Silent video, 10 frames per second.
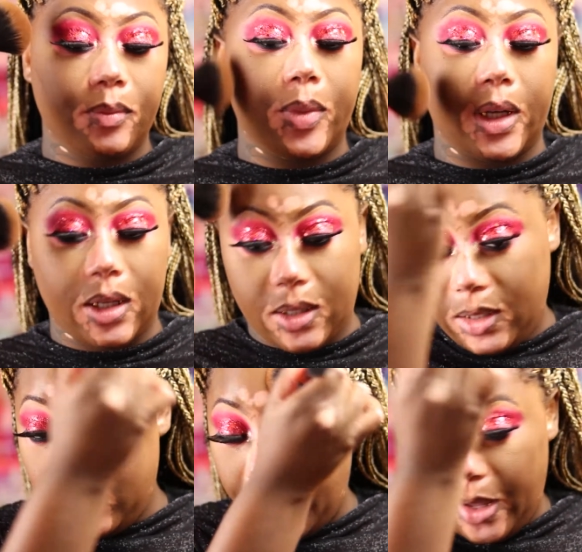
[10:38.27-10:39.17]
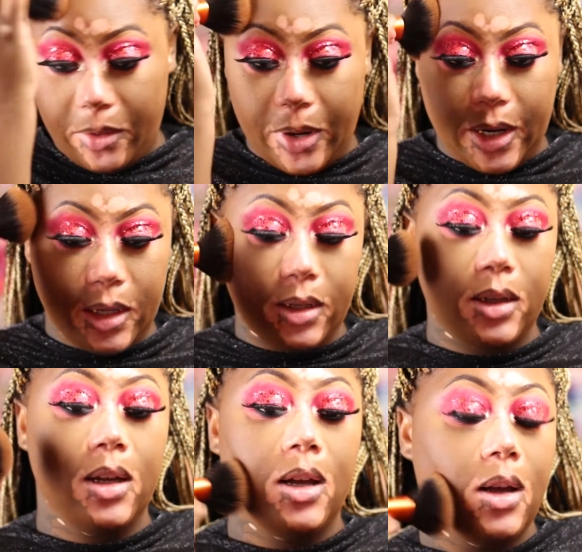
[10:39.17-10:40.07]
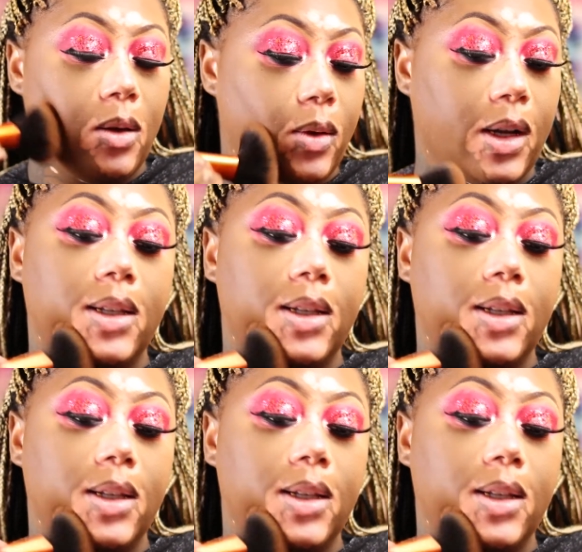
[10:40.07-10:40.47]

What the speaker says: But this powder right here, when